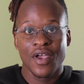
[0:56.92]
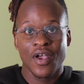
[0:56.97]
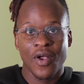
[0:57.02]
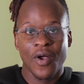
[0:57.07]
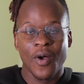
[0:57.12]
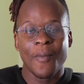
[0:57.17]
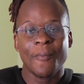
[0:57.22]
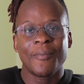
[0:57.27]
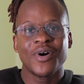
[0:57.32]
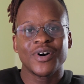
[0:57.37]

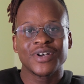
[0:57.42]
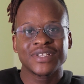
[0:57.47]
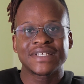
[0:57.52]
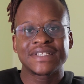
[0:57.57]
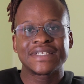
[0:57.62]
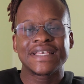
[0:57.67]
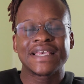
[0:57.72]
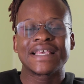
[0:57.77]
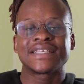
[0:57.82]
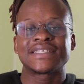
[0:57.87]

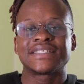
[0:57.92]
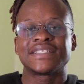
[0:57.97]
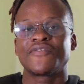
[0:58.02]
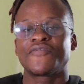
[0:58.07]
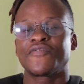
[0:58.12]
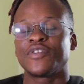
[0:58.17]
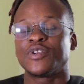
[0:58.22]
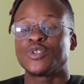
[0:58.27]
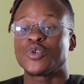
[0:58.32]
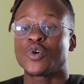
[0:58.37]
Compositing is
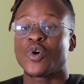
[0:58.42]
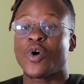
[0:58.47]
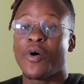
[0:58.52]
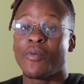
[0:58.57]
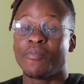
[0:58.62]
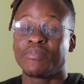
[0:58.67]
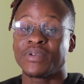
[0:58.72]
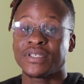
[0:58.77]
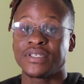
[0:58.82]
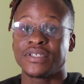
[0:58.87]
different to
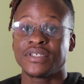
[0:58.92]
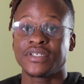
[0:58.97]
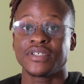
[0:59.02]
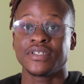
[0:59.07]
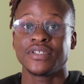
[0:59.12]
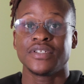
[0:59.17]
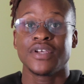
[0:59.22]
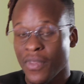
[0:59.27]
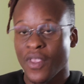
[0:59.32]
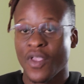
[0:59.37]

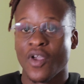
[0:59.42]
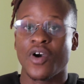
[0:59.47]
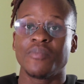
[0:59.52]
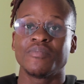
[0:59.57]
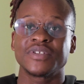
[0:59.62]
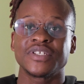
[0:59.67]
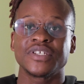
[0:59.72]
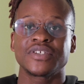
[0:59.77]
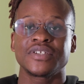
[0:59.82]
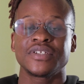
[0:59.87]
composition.
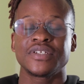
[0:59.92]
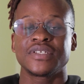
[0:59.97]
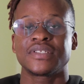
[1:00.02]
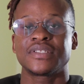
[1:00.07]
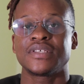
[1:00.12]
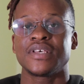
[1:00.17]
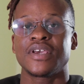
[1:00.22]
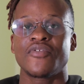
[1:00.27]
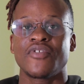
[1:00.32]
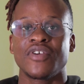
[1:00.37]
Composition is
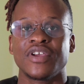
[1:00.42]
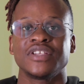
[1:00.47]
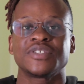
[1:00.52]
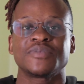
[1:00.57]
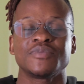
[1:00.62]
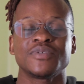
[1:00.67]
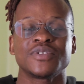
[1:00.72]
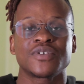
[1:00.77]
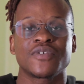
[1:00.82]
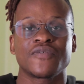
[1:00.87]
the
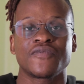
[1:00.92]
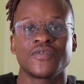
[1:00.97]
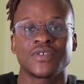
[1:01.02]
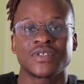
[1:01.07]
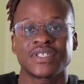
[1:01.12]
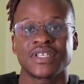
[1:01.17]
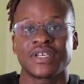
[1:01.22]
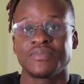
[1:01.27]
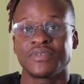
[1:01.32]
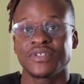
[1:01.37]
arrangement of your
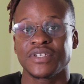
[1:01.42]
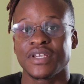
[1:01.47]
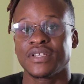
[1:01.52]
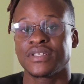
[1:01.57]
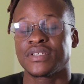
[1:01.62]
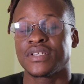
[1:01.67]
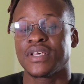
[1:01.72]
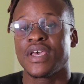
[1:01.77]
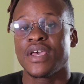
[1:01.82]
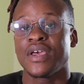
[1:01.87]

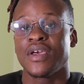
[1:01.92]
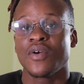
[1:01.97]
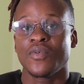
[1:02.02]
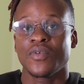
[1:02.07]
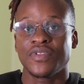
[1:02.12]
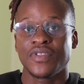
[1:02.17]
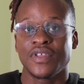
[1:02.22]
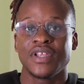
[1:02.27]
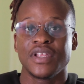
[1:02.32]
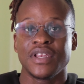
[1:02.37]
subject
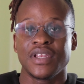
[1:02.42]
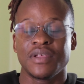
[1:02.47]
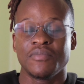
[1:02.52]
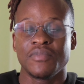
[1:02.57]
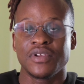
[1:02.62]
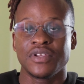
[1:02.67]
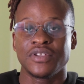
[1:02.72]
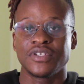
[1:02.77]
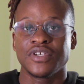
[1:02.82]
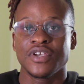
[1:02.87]
within an
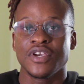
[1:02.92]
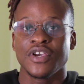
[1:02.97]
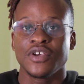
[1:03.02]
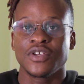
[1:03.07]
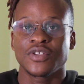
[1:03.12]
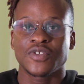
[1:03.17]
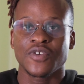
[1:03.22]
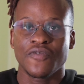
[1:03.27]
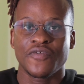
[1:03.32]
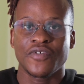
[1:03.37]
image.
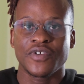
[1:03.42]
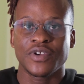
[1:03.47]
So for